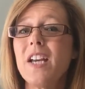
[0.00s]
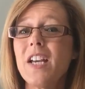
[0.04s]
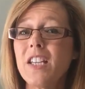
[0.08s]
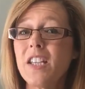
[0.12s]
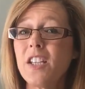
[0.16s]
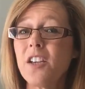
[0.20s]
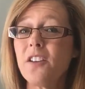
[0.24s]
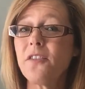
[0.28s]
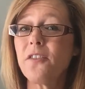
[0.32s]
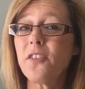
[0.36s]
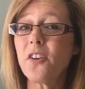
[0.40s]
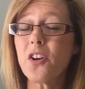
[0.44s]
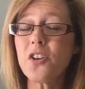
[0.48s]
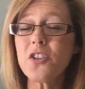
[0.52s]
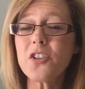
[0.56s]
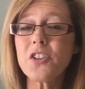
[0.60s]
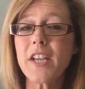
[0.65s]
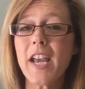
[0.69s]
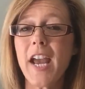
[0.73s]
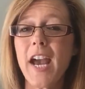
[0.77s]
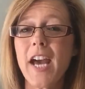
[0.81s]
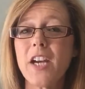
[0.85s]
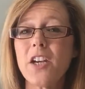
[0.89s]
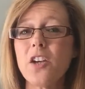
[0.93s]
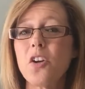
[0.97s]
The first
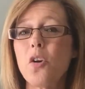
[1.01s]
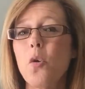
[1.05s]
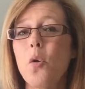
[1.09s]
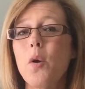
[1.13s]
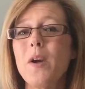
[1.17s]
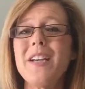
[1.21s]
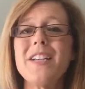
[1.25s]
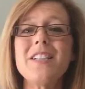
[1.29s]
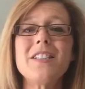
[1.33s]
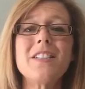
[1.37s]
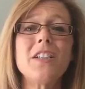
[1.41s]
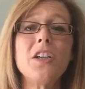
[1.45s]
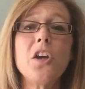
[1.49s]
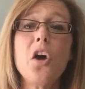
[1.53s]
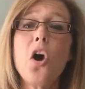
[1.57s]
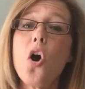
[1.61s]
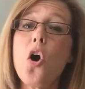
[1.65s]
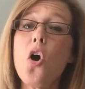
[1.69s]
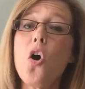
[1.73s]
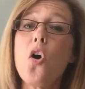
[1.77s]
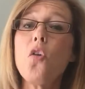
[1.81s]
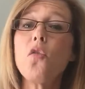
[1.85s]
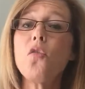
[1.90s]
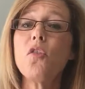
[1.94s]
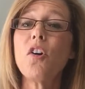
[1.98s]
category is the
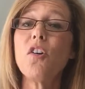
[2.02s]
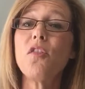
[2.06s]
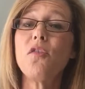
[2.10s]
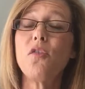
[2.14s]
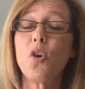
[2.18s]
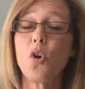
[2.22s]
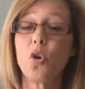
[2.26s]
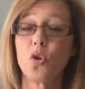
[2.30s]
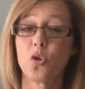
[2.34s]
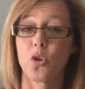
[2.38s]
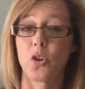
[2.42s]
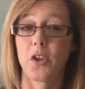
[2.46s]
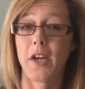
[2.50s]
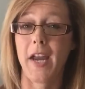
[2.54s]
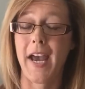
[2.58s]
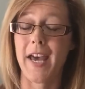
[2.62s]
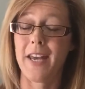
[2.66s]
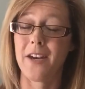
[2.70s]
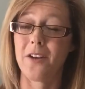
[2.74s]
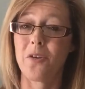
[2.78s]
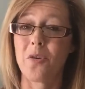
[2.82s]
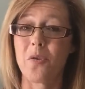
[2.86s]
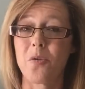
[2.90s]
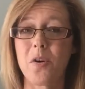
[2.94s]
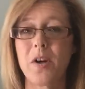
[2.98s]
overfolder
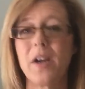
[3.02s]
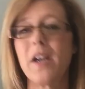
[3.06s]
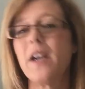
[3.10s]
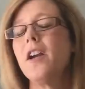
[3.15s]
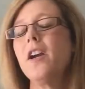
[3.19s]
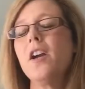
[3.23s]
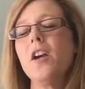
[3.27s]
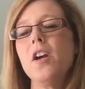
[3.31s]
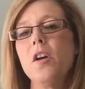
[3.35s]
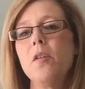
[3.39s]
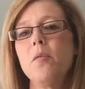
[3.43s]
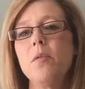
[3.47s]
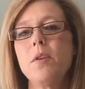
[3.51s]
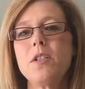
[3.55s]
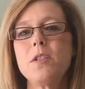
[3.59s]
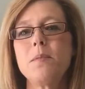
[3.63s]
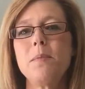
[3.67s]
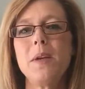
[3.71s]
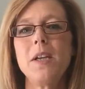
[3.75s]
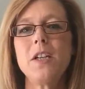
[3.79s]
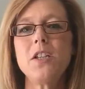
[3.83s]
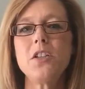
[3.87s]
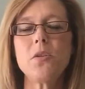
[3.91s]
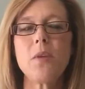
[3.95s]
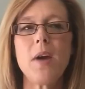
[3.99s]
category, which
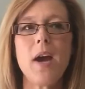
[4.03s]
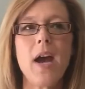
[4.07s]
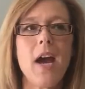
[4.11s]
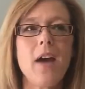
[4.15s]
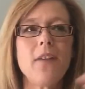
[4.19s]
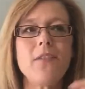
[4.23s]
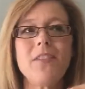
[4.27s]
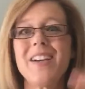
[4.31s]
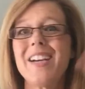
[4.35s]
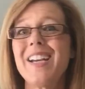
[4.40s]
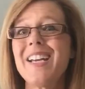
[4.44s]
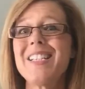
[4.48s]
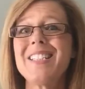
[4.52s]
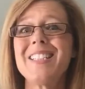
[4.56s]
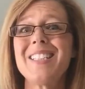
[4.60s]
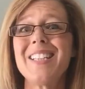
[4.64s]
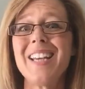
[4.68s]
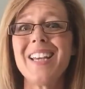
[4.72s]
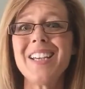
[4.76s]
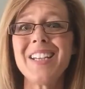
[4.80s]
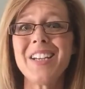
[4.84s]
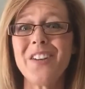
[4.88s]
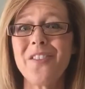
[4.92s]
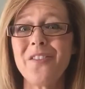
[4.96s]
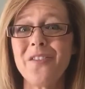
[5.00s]
means you have a
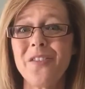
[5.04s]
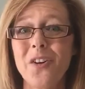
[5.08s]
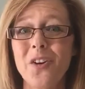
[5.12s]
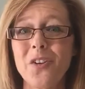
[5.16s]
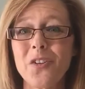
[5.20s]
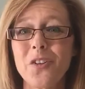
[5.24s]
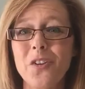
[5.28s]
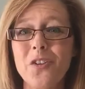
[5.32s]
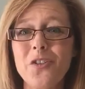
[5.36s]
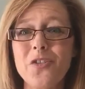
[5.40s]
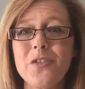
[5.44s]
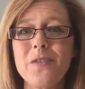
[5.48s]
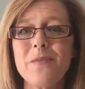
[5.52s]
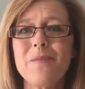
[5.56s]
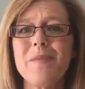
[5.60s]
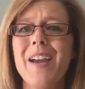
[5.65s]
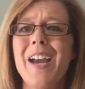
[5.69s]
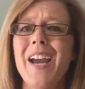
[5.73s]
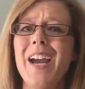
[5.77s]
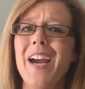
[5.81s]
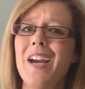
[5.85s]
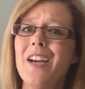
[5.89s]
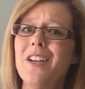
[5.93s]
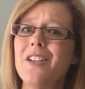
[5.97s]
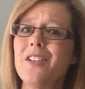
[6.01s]
gazillion folders
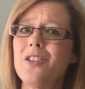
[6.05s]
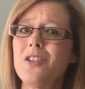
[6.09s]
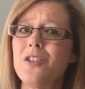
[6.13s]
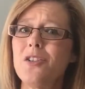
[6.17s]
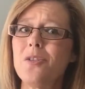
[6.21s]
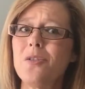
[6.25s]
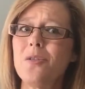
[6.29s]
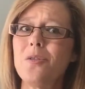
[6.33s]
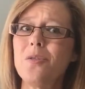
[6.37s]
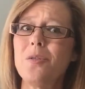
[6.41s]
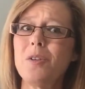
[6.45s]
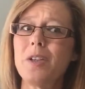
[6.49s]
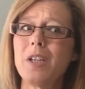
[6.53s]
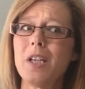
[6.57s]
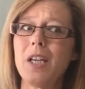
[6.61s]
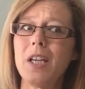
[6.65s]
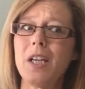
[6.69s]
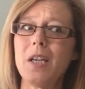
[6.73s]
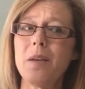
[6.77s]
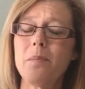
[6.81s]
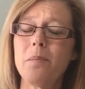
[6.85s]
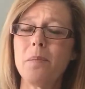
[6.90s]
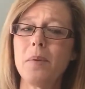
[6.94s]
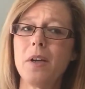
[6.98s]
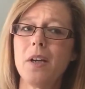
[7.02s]
and you
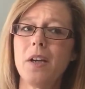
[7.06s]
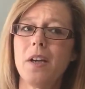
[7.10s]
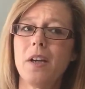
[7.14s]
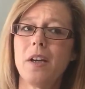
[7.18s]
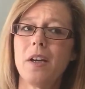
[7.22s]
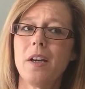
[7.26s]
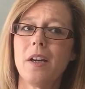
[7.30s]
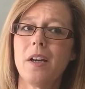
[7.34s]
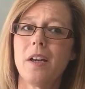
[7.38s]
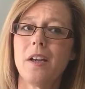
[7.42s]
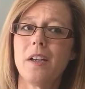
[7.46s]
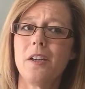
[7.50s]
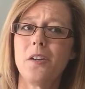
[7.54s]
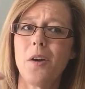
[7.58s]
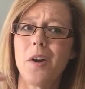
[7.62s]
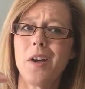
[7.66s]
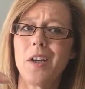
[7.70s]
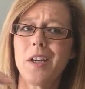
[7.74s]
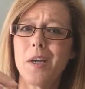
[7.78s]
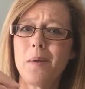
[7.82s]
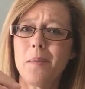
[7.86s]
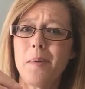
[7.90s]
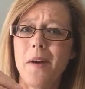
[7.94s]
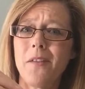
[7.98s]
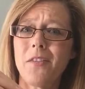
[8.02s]
keep
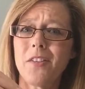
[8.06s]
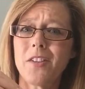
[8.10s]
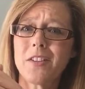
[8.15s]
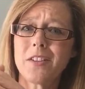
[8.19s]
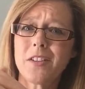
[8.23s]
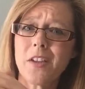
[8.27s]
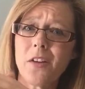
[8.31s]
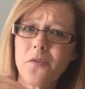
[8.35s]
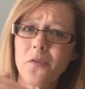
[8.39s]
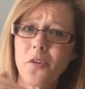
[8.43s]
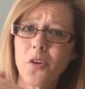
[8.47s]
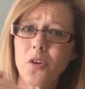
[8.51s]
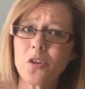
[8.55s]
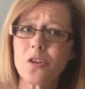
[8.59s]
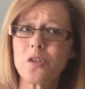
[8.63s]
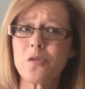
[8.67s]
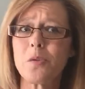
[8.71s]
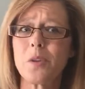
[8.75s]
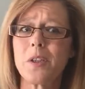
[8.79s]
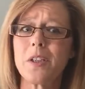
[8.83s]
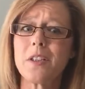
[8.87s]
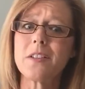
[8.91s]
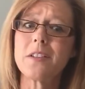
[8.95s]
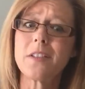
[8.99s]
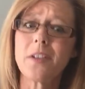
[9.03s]
having subfolders
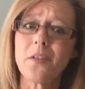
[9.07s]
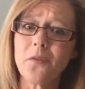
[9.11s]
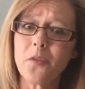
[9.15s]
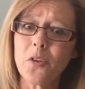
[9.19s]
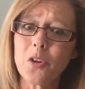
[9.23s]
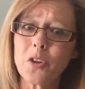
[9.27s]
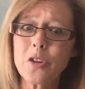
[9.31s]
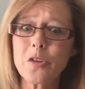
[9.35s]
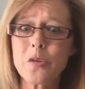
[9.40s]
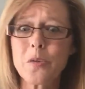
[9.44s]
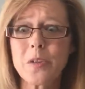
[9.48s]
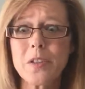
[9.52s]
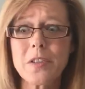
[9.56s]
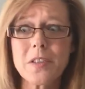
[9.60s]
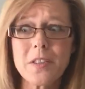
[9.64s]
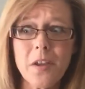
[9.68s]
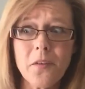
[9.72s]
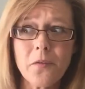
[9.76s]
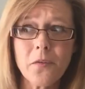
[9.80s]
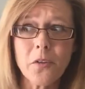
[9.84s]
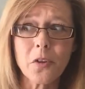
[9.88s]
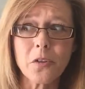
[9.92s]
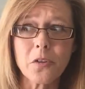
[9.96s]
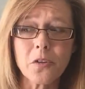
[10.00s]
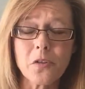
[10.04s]
within subfolders within
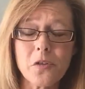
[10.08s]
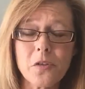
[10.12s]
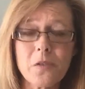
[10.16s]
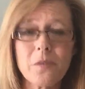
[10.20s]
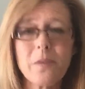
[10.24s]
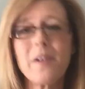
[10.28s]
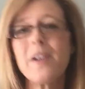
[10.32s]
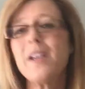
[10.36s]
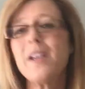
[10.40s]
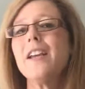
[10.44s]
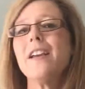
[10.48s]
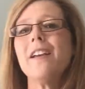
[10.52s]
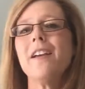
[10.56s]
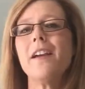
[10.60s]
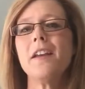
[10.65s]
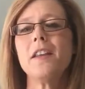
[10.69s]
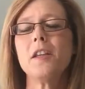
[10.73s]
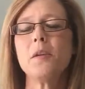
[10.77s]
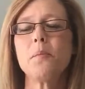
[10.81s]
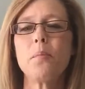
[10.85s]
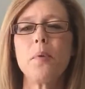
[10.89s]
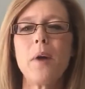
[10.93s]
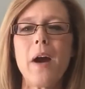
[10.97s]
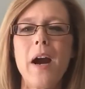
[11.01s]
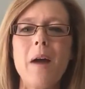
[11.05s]
subfolders. And the
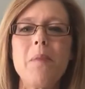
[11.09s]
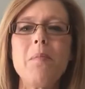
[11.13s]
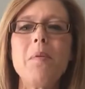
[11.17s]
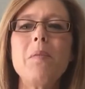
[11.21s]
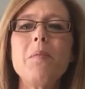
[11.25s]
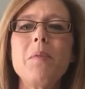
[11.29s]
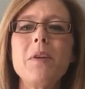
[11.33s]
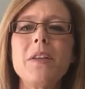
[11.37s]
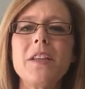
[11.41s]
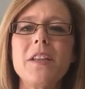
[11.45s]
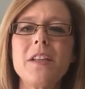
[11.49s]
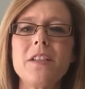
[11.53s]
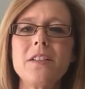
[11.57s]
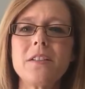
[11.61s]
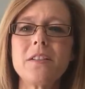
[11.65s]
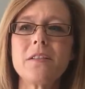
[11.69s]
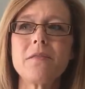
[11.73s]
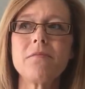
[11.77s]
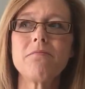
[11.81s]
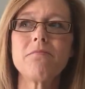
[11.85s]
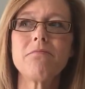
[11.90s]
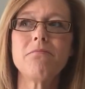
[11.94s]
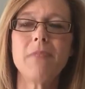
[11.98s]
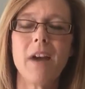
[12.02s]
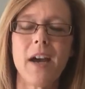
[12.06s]
problem with this
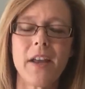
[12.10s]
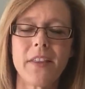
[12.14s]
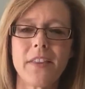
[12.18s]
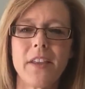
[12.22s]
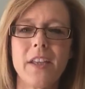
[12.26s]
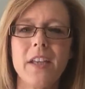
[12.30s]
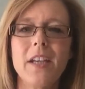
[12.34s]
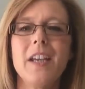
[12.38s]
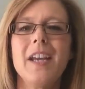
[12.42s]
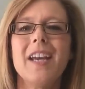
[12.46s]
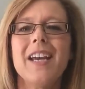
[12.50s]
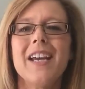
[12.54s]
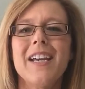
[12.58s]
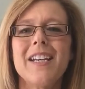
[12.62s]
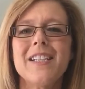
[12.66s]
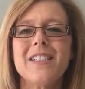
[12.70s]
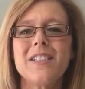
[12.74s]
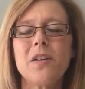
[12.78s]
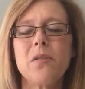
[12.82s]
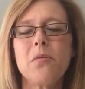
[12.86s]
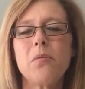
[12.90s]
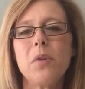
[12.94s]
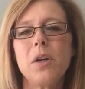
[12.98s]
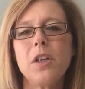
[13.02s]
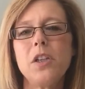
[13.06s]
method is
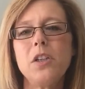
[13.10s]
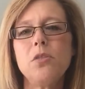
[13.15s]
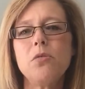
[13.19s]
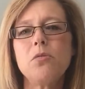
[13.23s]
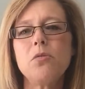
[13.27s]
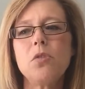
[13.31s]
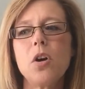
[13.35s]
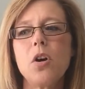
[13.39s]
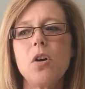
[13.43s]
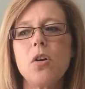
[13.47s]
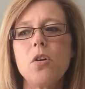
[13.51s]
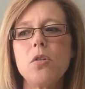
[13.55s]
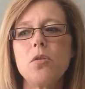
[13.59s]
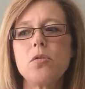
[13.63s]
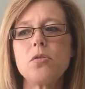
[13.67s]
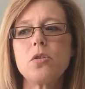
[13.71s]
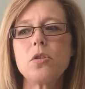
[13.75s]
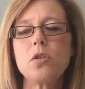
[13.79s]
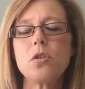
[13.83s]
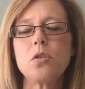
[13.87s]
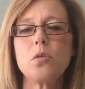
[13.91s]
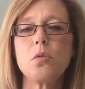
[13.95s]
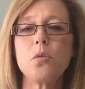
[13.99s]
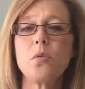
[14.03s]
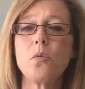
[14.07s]
that when you go
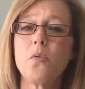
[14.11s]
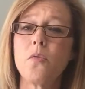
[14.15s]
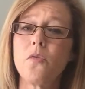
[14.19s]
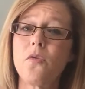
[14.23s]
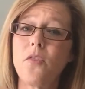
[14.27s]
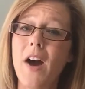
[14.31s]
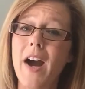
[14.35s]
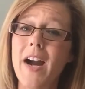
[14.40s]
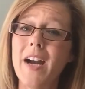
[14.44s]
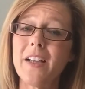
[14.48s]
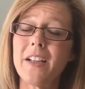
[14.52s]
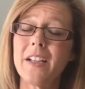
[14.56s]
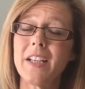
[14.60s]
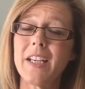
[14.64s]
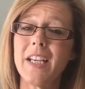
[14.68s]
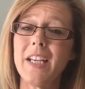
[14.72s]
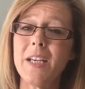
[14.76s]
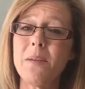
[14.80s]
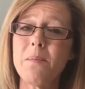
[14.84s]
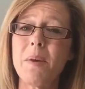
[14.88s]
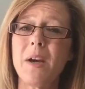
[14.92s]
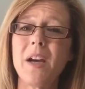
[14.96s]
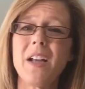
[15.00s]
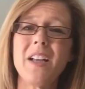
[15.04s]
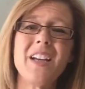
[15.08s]
to file an
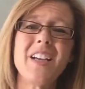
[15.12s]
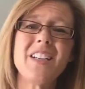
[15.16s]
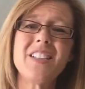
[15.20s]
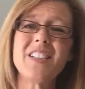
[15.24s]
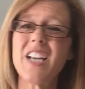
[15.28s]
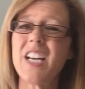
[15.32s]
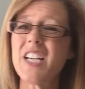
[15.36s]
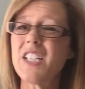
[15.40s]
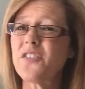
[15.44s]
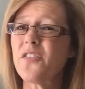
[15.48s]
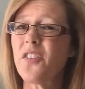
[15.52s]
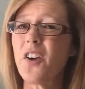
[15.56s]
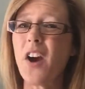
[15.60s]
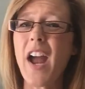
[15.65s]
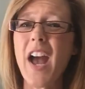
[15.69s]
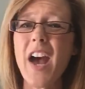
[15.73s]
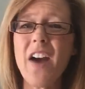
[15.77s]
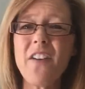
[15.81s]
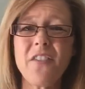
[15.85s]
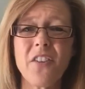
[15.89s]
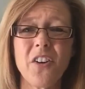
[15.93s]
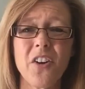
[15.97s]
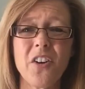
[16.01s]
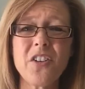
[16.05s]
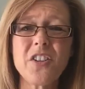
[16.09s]
email, it takes
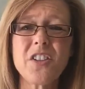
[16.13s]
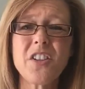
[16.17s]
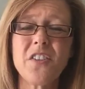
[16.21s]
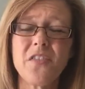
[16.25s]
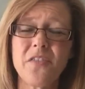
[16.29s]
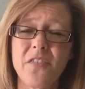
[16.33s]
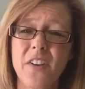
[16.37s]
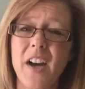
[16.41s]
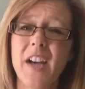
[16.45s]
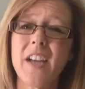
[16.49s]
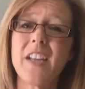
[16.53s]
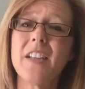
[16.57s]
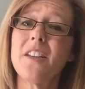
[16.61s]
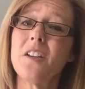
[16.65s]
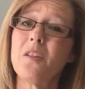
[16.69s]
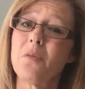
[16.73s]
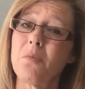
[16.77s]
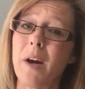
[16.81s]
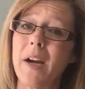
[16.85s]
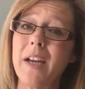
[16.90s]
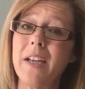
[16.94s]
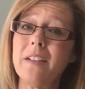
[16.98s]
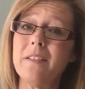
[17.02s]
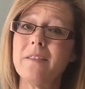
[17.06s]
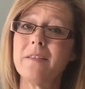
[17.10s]
forever to find the
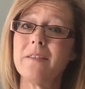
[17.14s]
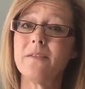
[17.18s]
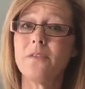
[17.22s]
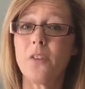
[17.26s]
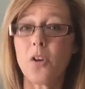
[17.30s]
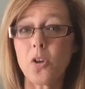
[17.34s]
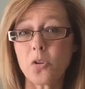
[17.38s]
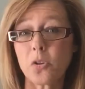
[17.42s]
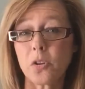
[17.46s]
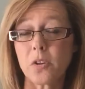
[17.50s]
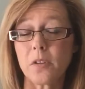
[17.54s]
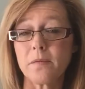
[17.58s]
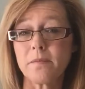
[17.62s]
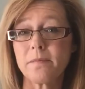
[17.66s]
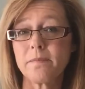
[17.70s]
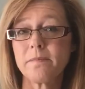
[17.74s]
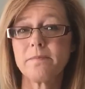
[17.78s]
right folder.